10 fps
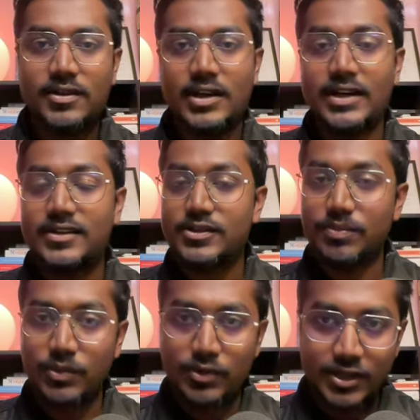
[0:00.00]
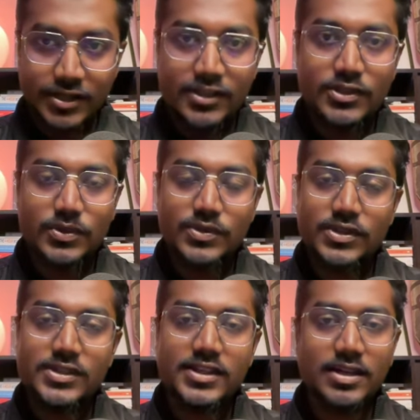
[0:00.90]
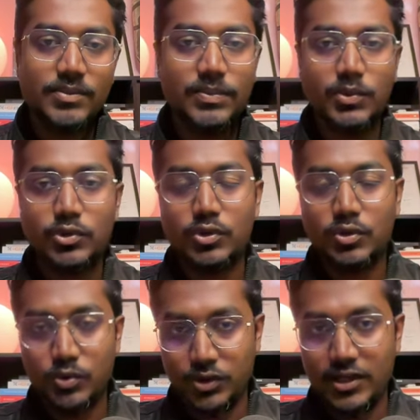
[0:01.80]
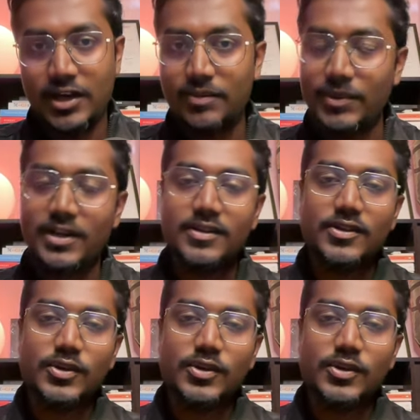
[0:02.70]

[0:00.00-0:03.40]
And this more learning resources can be both good and bad.